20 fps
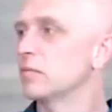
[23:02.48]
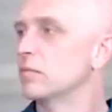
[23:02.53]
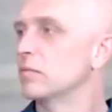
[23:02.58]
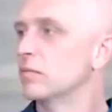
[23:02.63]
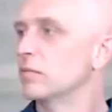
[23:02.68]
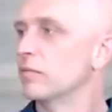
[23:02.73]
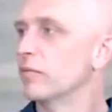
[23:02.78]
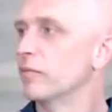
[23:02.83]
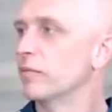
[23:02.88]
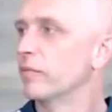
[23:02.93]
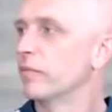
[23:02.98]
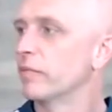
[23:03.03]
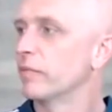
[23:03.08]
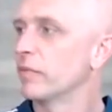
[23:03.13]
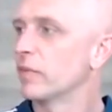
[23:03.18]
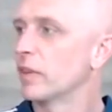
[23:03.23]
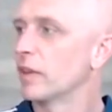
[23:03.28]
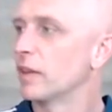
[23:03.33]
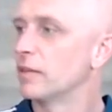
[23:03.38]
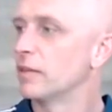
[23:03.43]

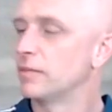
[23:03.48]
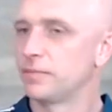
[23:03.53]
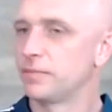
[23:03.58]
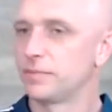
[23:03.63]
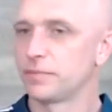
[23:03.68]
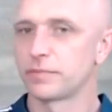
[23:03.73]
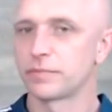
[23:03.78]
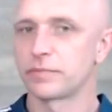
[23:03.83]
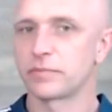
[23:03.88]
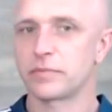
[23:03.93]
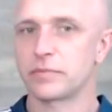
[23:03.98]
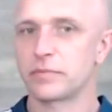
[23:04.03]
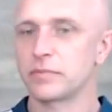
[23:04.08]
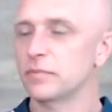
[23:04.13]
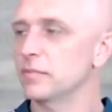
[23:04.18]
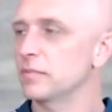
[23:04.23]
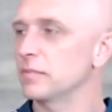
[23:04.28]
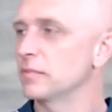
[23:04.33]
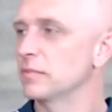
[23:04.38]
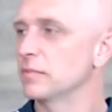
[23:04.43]

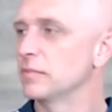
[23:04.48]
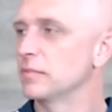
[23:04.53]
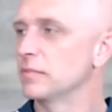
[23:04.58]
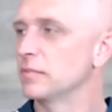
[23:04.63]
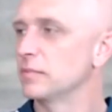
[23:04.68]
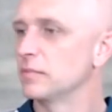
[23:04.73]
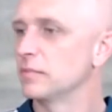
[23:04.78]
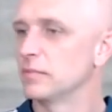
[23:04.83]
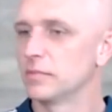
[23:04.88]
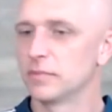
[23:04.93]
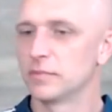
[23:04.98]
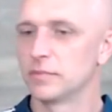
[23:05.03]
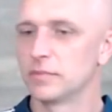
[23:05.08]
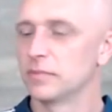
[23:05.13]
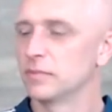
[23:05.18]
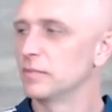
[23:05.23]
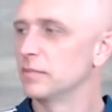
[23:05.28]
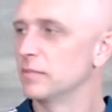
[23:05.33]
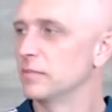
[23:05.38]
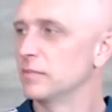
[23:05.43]

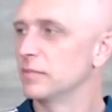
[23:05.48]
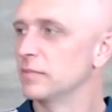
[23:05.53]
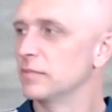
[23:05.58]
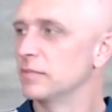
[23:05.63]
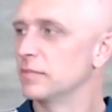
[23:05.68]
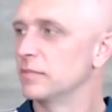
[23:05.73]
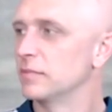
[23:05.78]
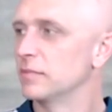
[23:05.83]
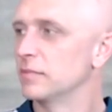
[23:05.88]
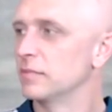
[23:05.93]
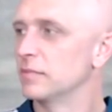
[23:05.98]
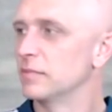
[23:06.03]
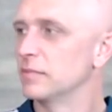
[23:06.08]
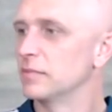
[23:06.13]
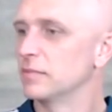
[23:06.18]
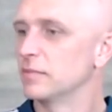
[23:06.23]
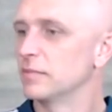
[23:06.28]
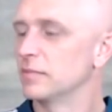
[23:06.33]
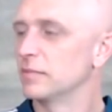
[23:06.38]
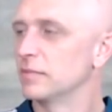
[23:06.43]

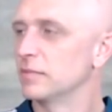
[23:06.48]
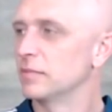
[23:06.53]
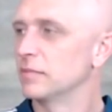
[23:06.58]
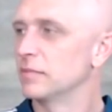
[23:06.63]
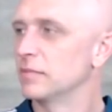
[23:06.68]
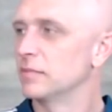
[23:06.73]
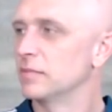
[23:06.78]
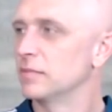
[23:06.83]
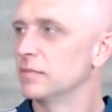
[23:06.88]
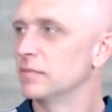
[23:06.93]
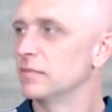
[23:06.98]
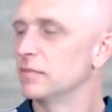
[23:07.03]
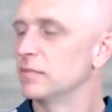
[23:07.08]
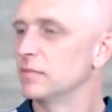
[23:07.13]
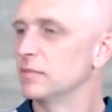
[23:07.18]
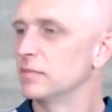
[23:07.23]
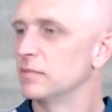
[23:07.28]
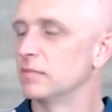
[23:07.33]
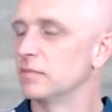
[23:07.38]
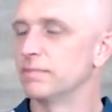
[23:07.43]

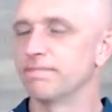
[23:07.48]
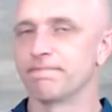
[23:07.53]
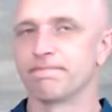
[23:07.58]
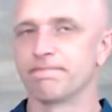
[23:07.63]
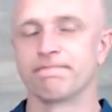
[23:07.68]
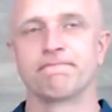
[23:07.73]
[no speech]